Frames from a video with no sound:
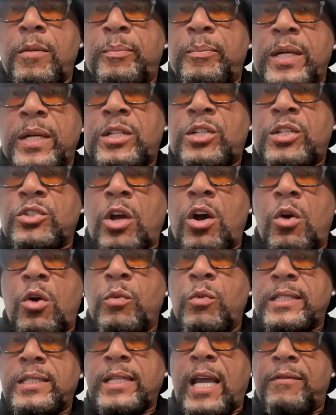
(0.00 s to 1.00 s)
pitchers
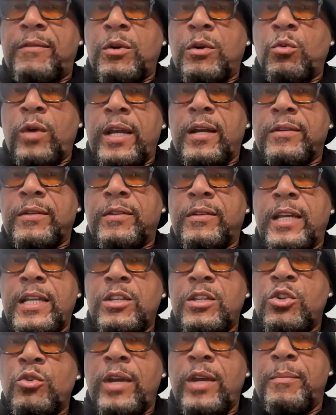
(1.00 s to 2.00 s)
always have a way of
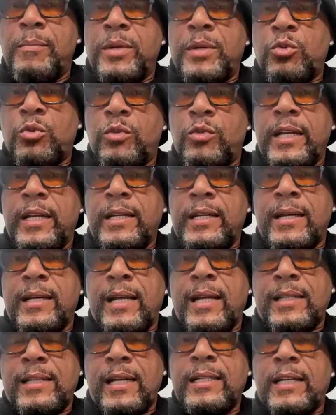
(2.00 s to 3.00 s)
getting you in between, and
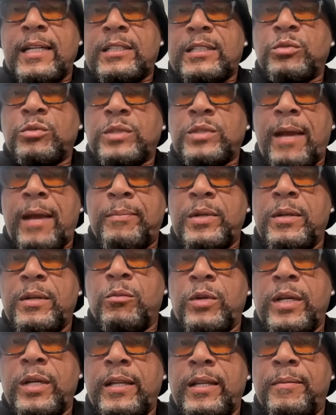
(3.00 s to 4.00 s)
I think that's what's
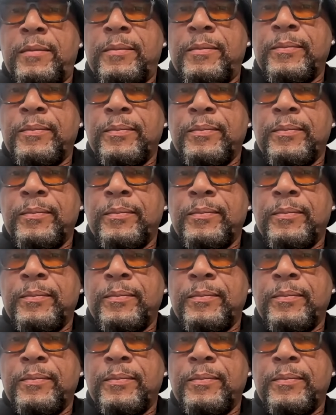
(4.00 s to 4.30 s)
happening with him.